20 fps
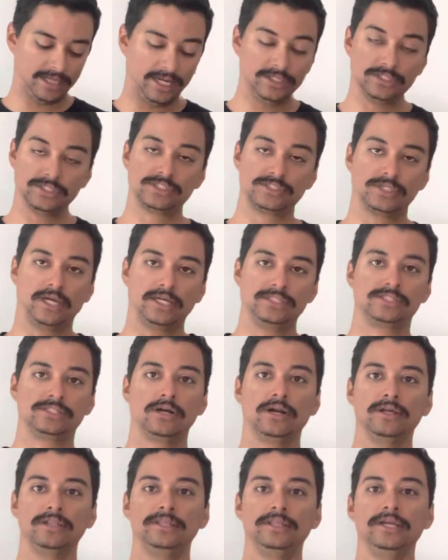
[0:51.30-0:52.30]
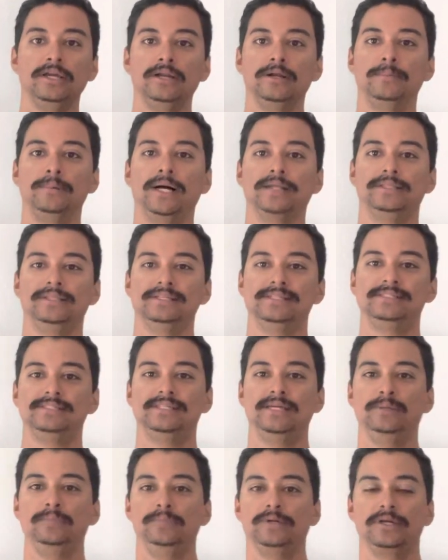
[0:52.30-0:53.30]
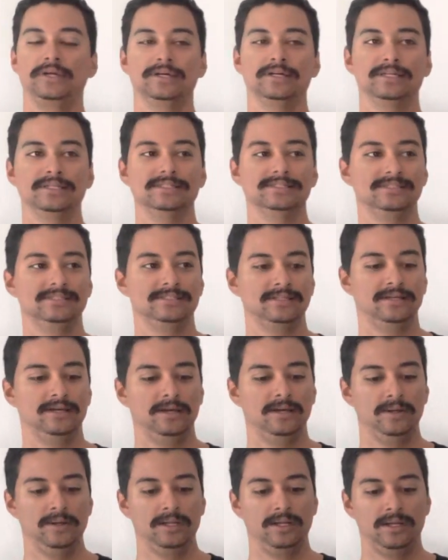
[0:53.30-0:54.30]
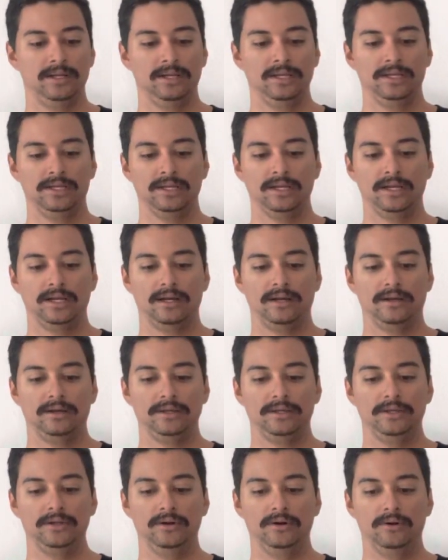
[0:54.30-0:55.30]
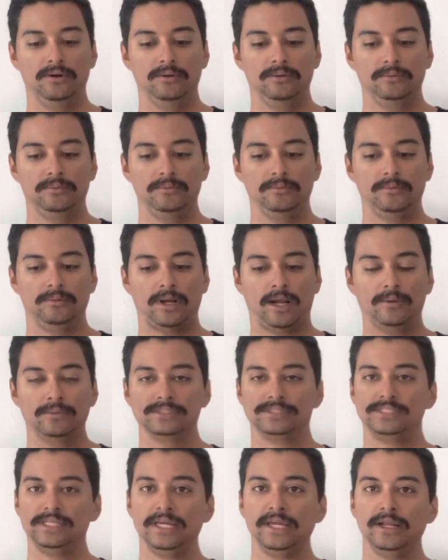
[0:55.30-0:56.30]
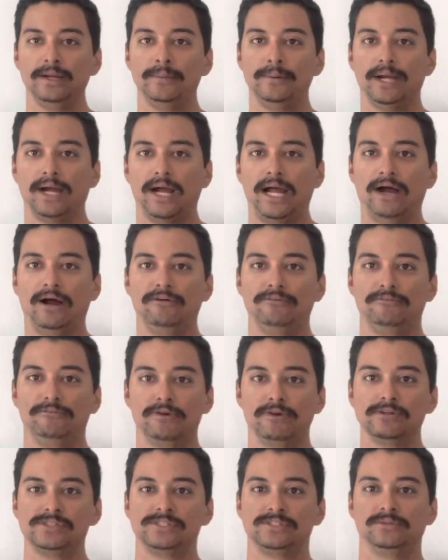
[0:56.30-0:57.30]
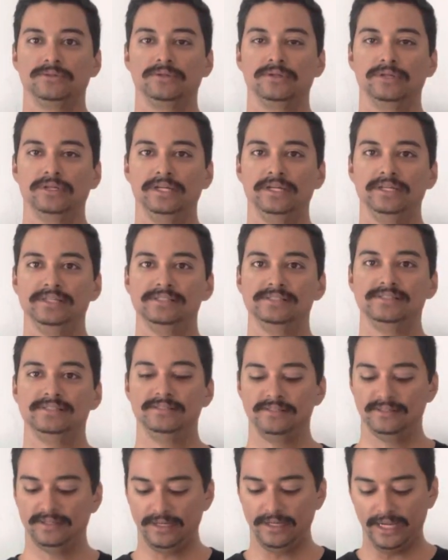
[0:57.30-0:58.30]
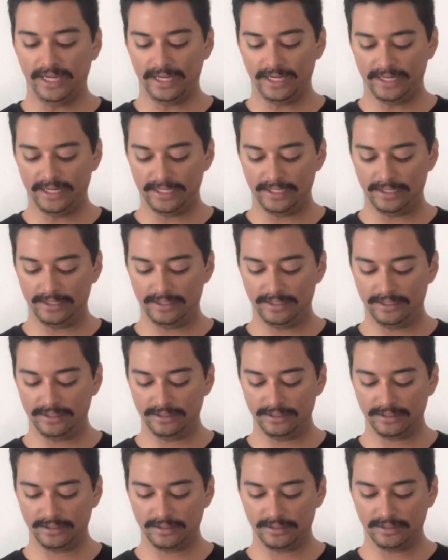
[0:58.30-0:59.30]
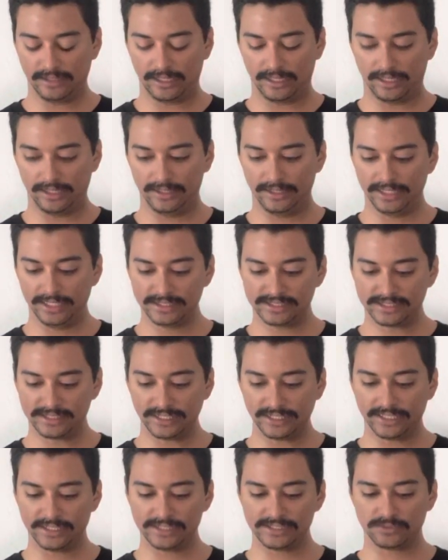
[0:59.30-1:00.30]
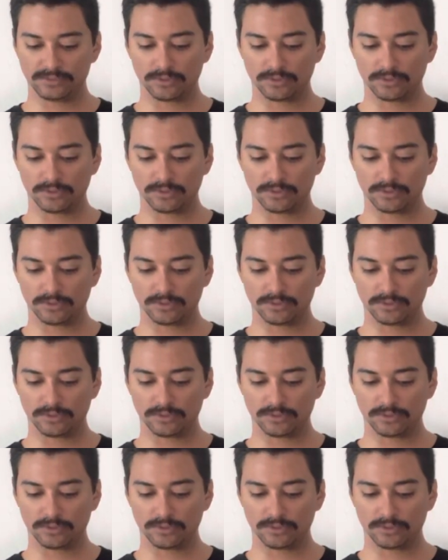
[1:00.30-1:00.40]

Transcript: started thinking about this scent because, you know, I was thinking about how versatile it is. And this is